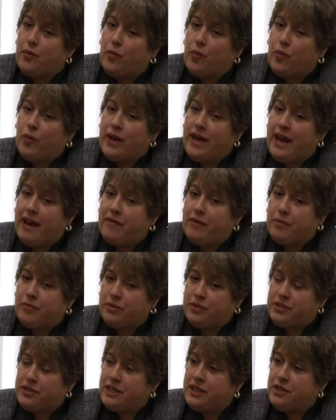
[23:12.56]
We have a
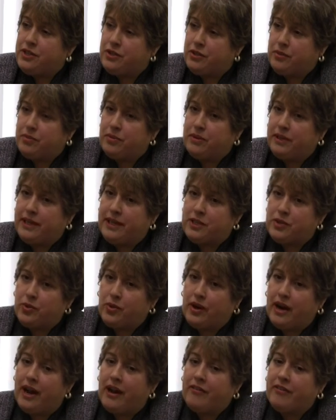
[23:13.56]
procedure in place
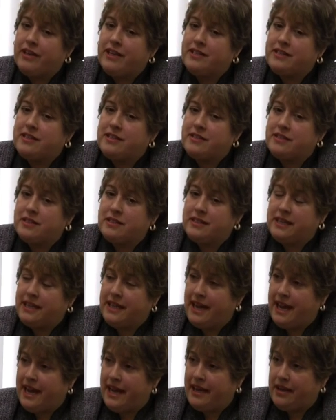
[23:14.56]
where every assistant
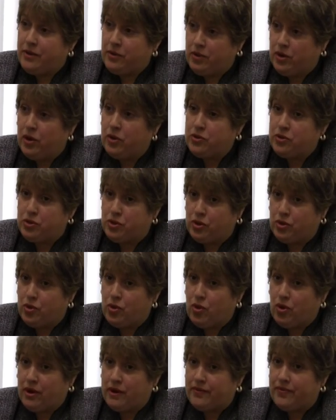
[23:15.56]
DA who goes to
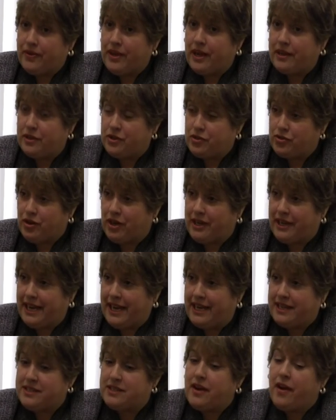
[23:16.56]
court on a drug
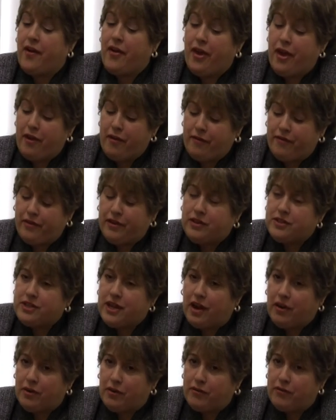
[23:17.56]
case fills
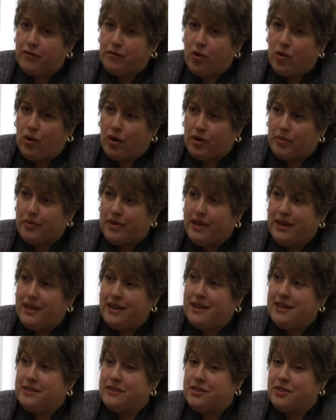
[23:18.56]
out a form
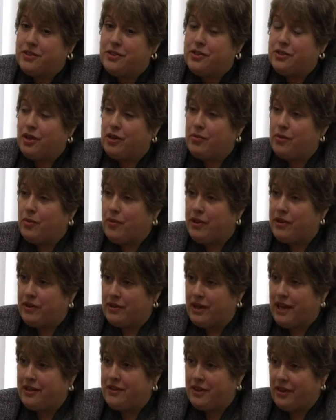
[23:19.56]
to determine whether
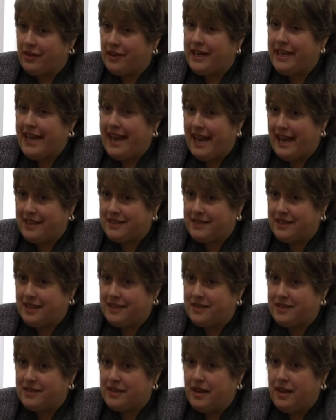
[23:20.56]
or not there are any
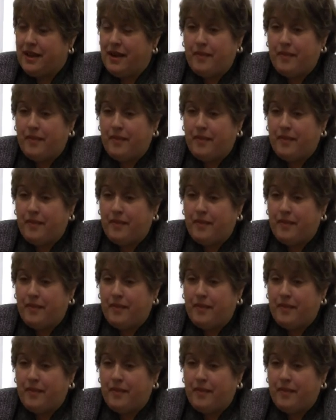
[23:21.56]
assets.